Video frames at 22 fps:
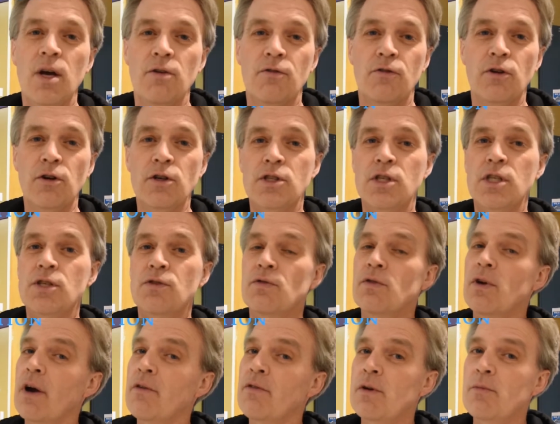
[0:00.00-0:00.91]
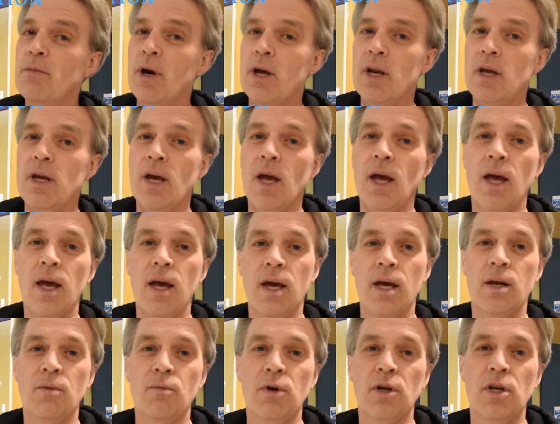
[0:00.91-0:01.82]
First is for everybody,
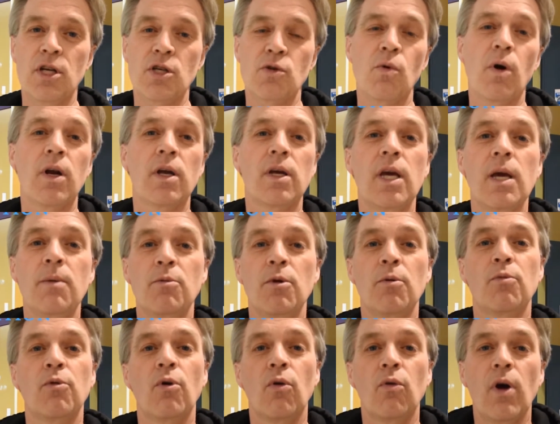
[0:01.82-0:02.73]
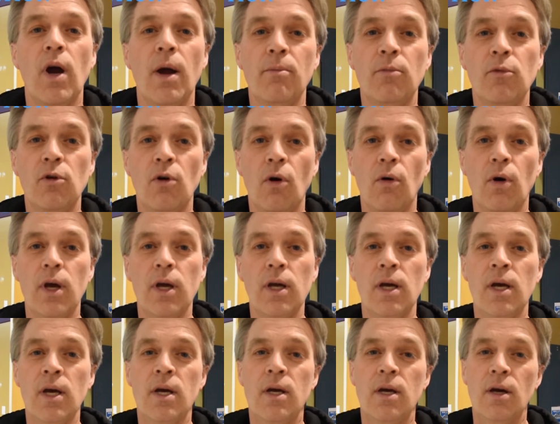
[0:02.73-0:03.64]
and we just want to keep the program
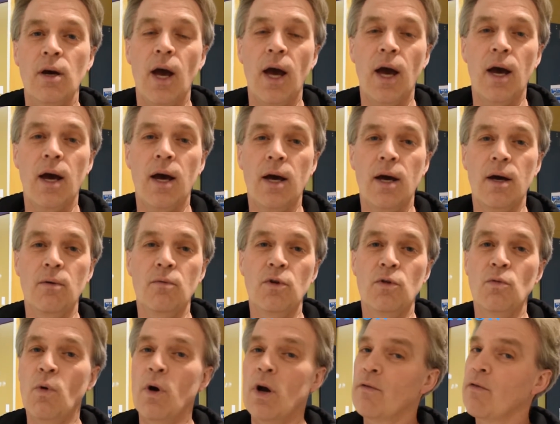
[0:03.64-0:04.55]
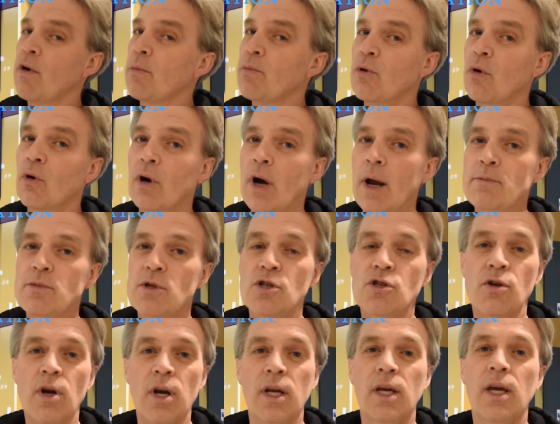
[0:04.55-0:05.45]
growing with one of our programs
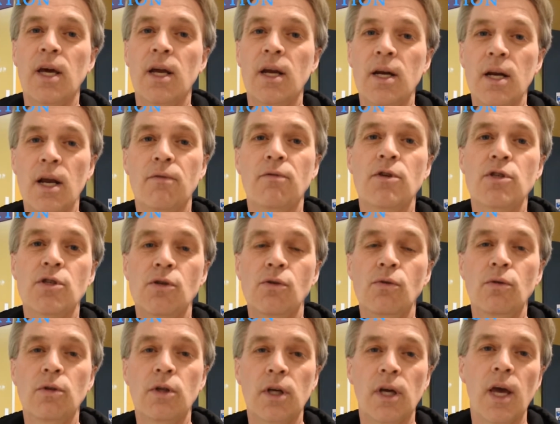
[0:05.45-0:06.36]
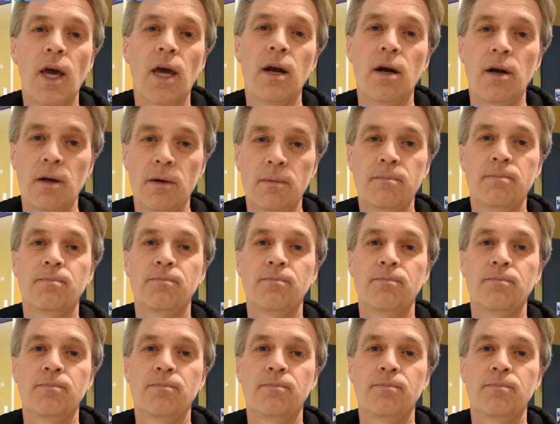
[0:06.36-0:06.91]
and try to get it in every school in Canada.